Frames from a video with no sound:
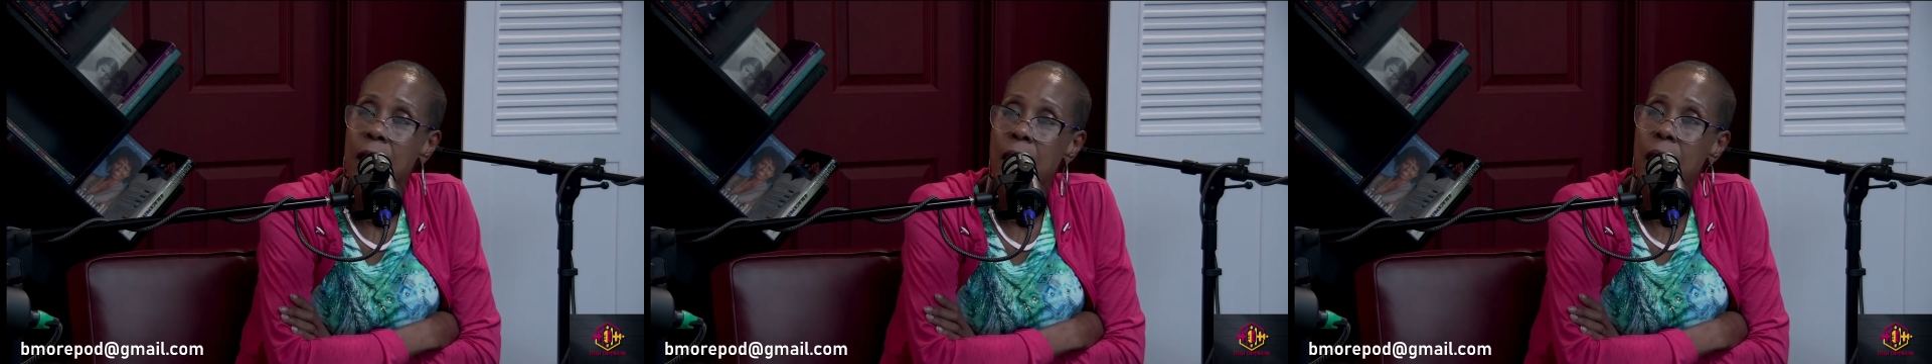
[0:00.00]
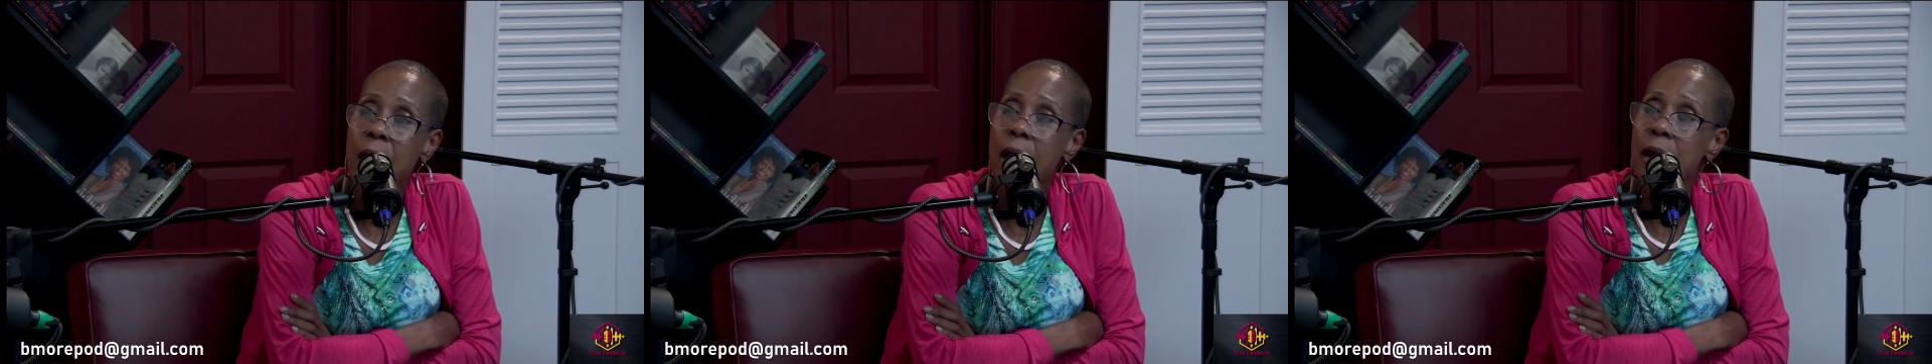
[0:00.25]

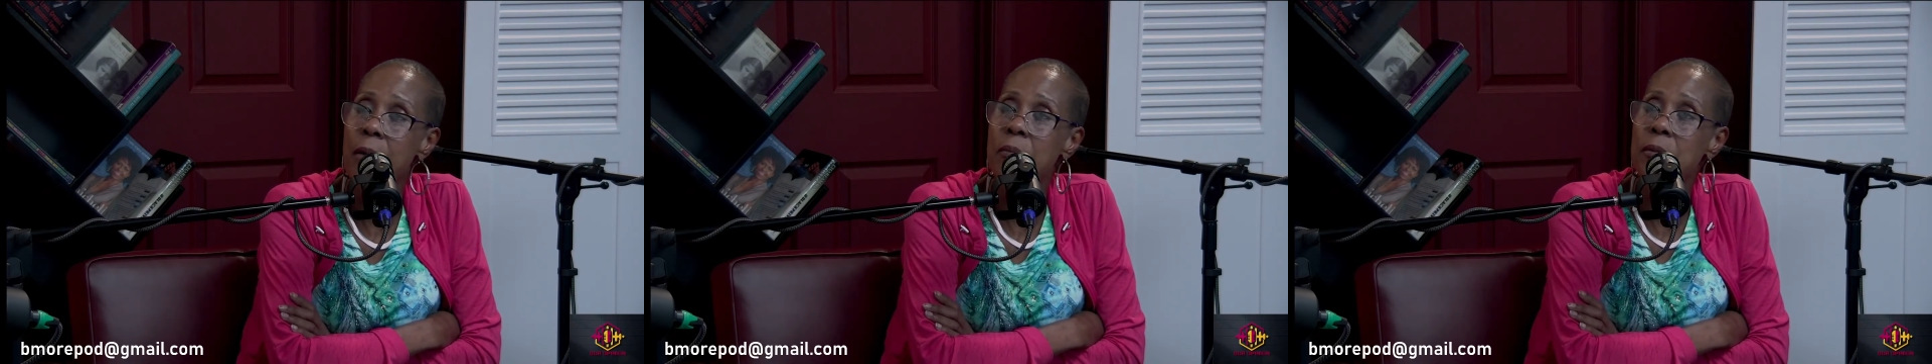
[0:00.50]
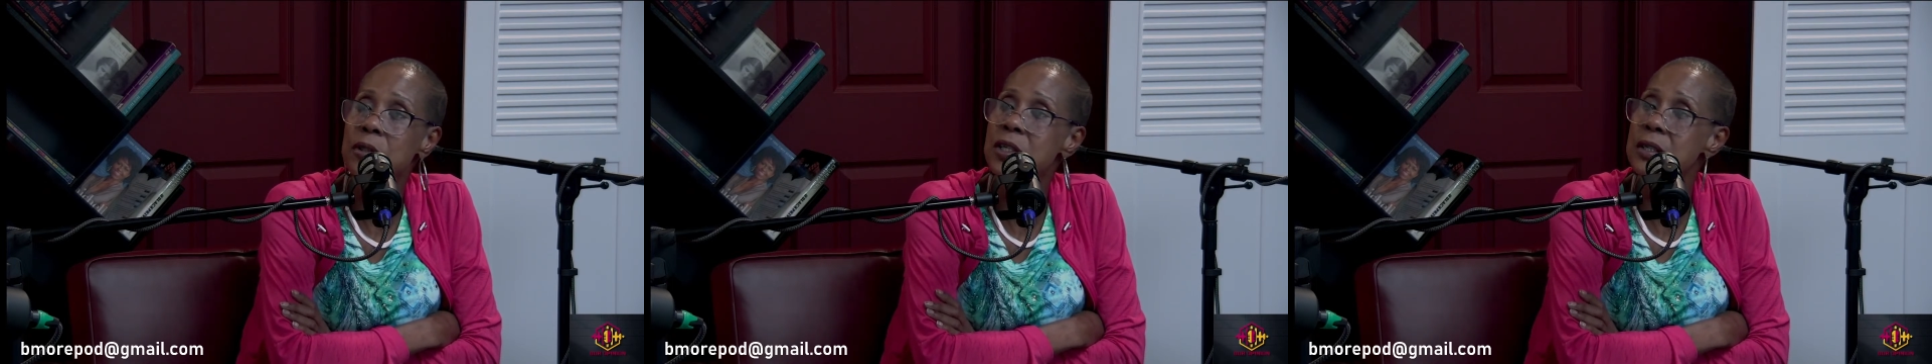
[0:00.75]
and
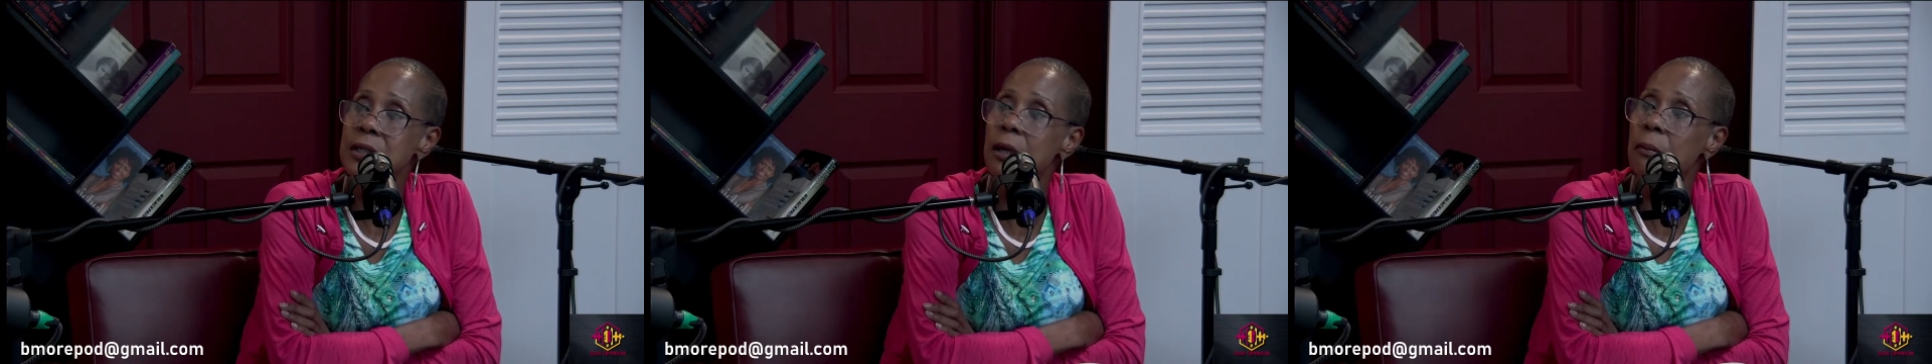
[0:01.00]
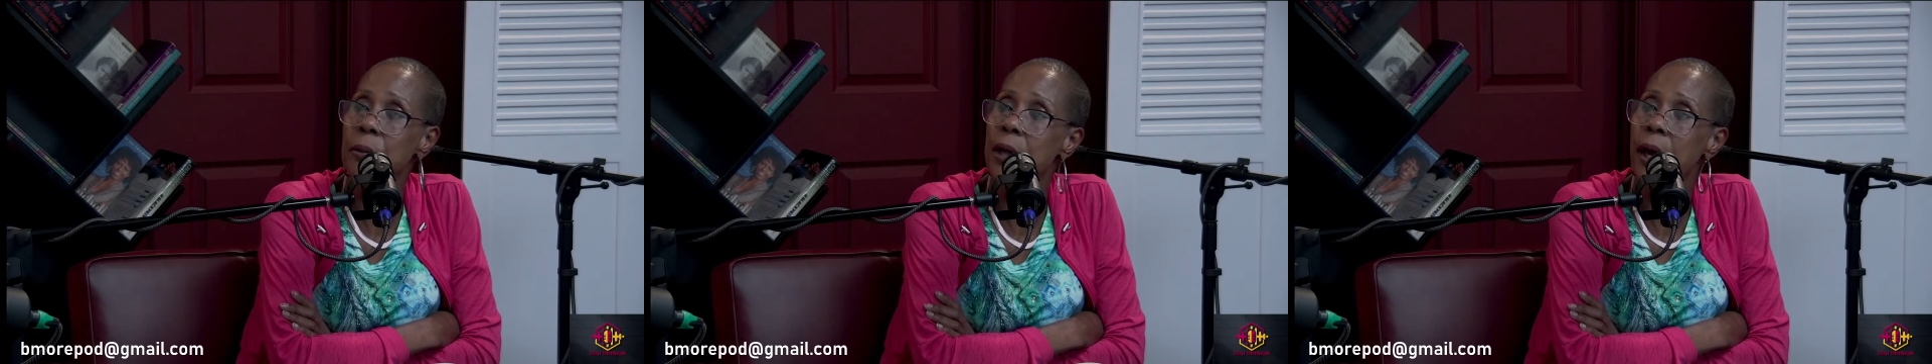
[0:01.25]

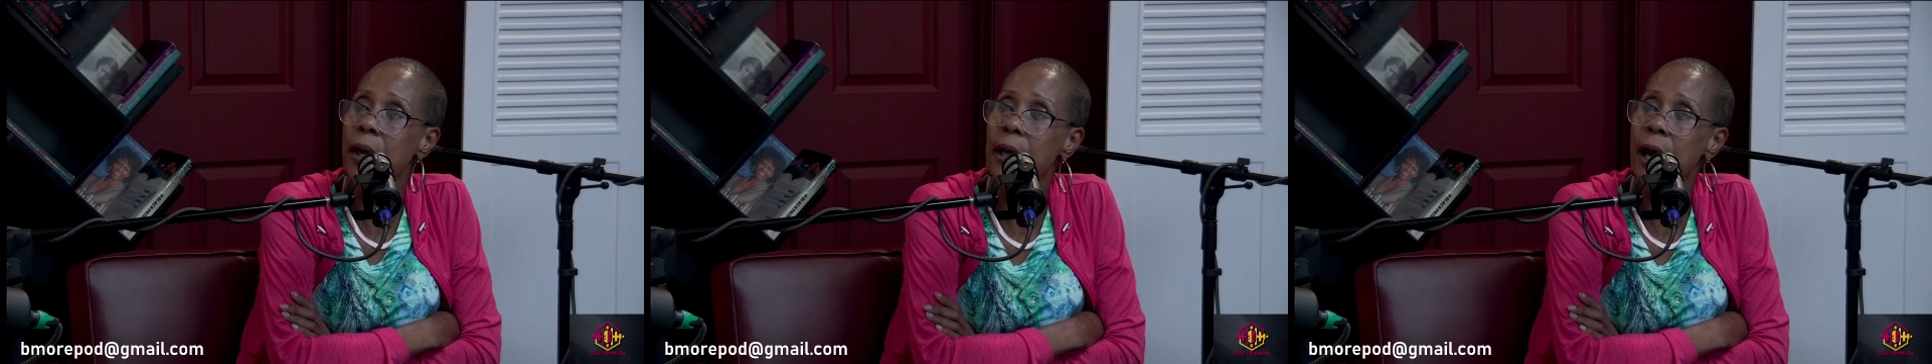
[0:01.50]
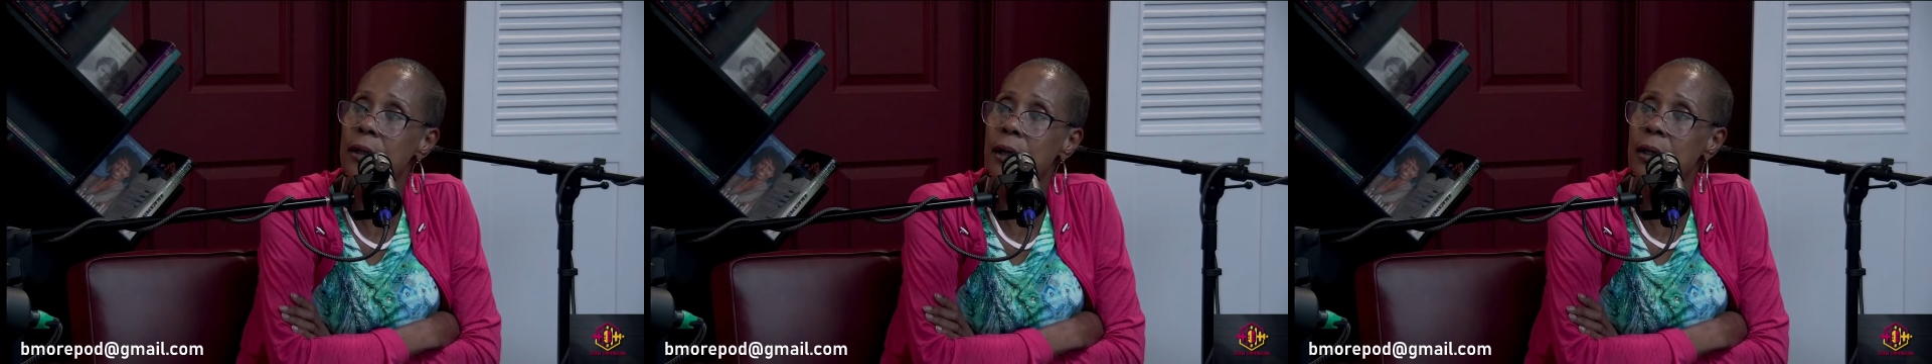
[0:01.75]
Mississippi ain't
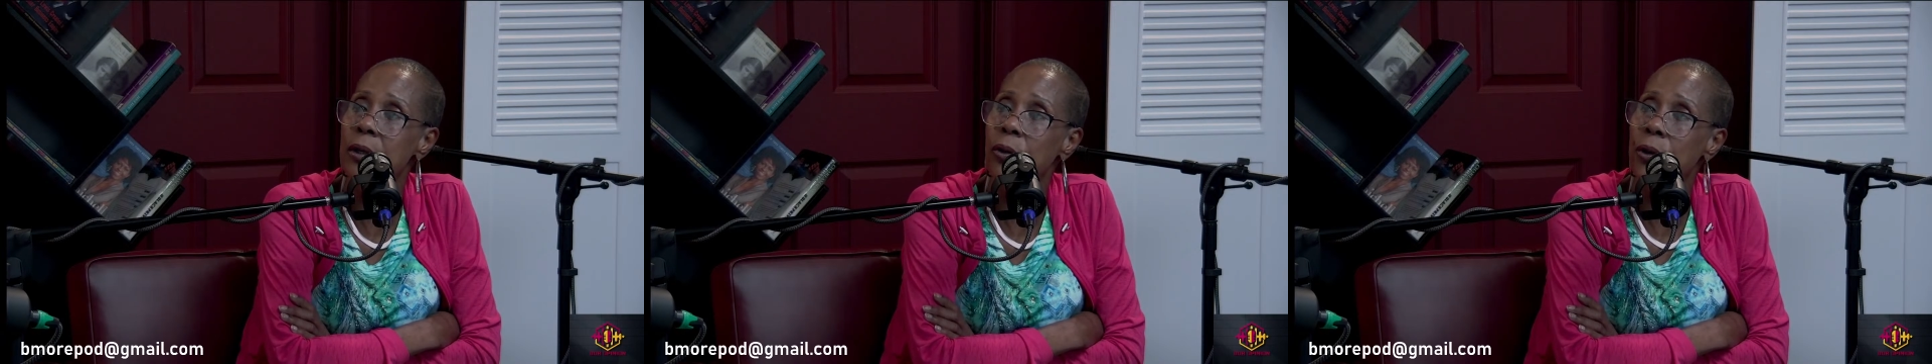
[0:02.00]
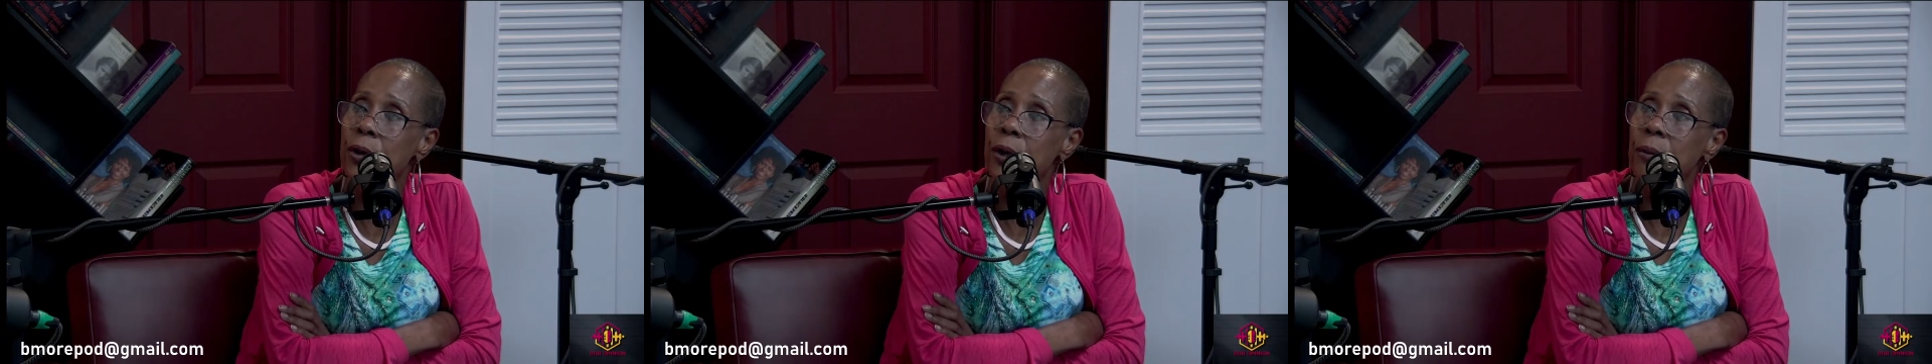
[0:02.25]
got nothing
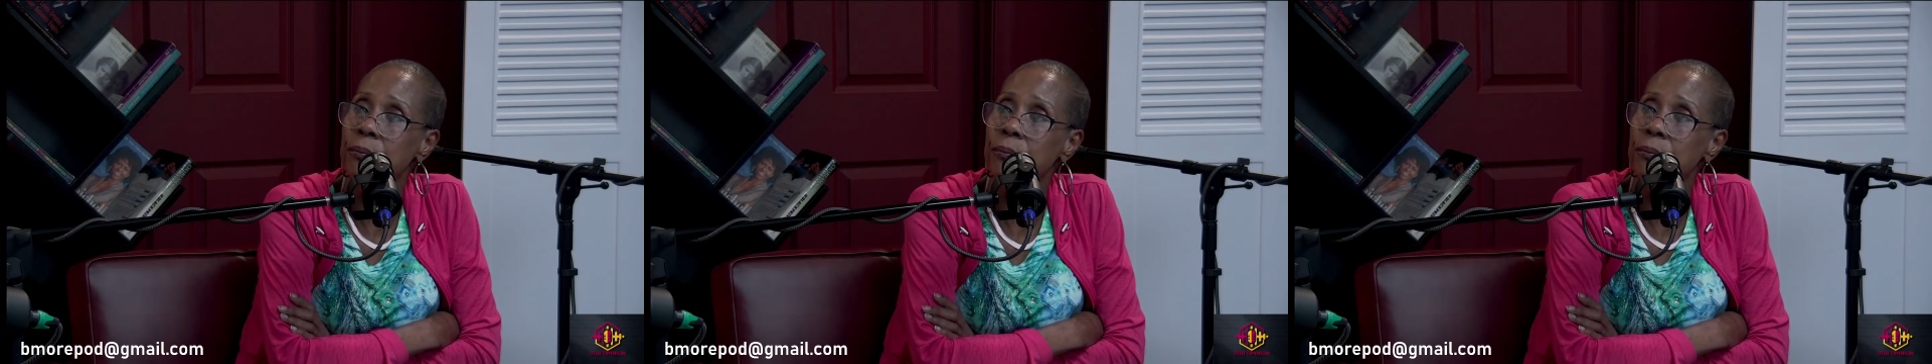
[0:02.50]
on them.